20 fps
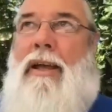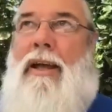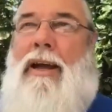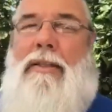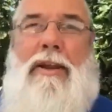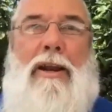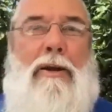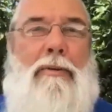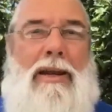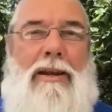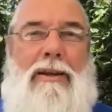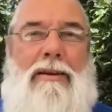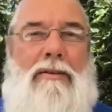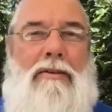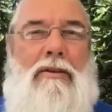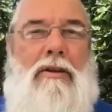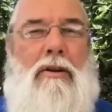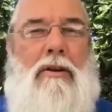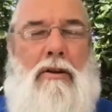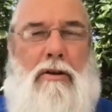And then I went,
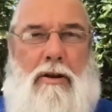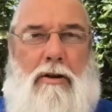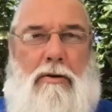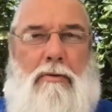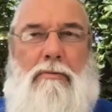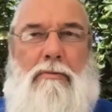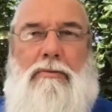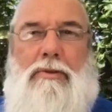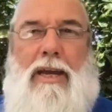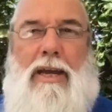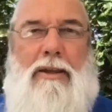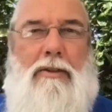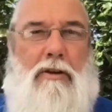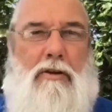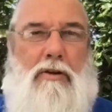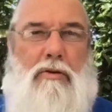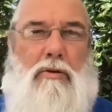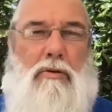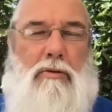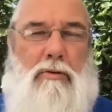"No, no, no, take the
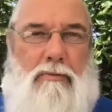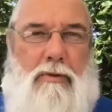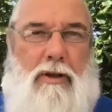call.